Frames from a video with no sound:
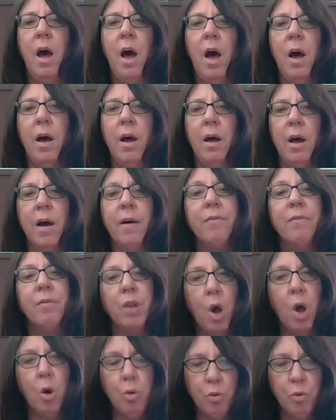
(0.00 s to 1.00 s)
a
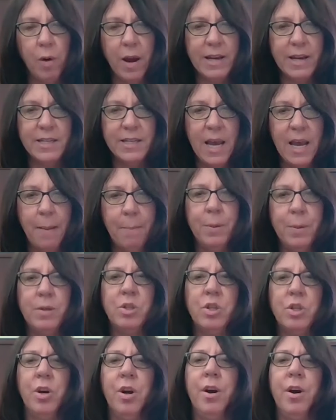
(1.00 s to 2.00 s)
low-grade
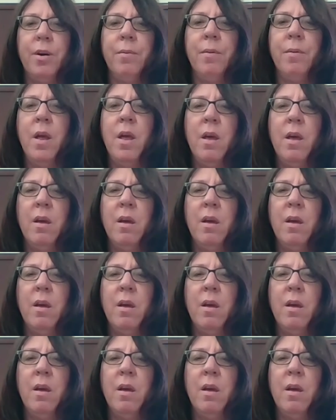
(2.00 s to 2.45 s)
temperature,